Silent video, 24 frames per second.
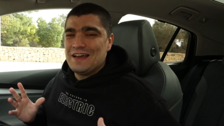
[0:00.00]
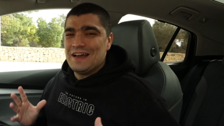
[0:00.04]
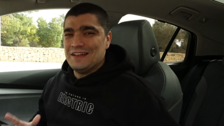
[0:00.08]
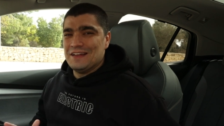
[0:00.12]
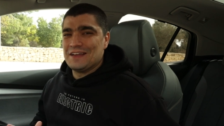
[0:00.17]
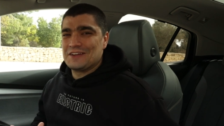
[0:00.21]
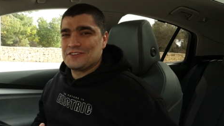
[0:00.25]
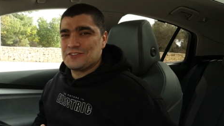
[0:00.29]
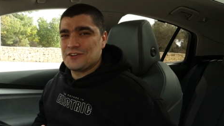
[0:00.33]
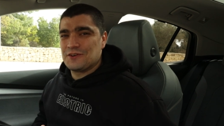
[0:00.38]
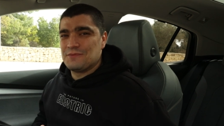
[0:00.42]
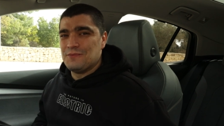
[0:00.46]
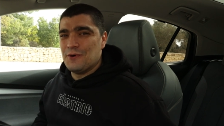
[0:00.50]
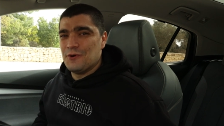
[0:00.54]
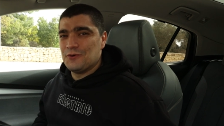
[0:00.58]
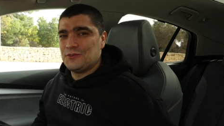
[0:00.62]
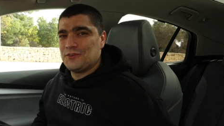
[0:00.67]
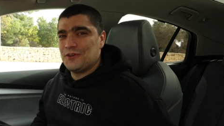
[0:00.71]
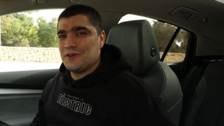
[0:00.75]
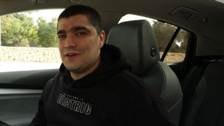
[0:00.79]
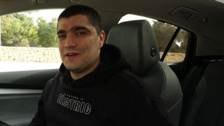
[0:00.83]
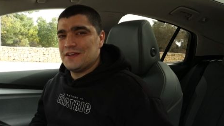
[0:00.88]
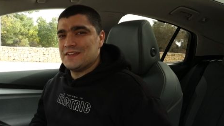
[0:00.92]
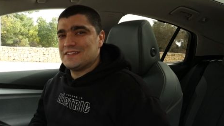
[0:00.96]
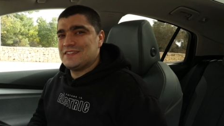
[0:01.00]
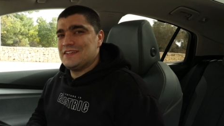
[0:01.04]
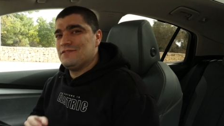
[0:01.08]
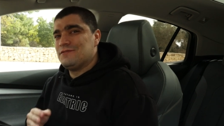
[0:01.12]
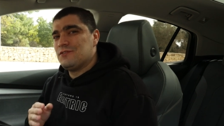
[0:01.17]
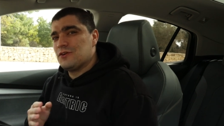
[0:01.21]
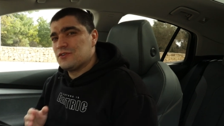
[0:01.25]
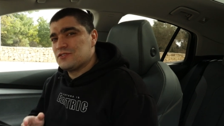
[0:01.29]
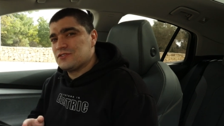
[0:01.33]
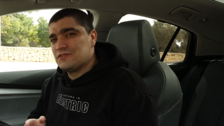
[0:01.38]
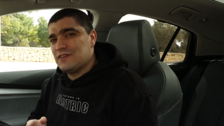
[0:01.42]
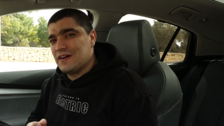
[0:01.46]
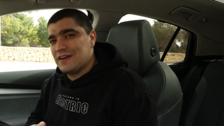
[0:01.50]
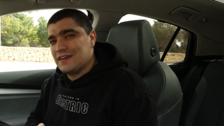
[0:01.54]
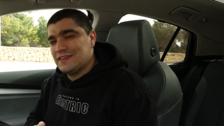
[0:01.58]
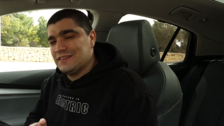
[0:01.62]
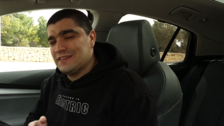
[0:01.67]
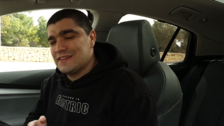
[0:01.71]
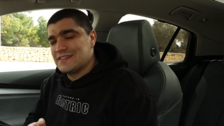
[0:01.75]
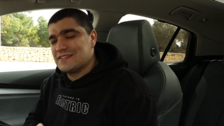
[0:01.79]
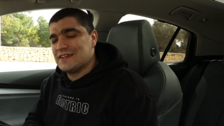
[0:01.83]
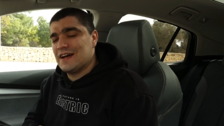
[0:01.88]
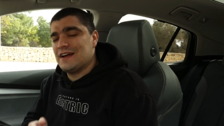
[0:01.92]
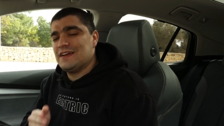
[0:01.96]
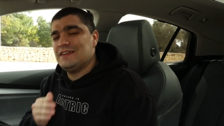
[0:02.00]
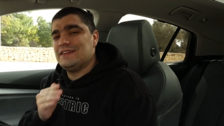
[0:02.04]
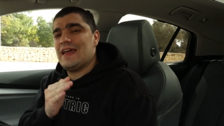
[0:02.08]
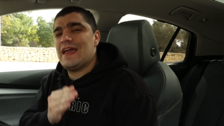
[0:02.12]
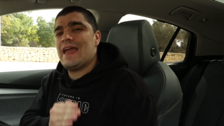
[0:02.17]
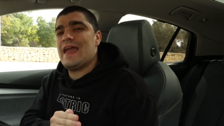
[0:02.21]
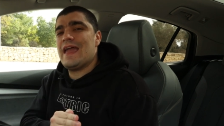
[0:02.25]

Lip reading: electric motor is the Volkswagen designed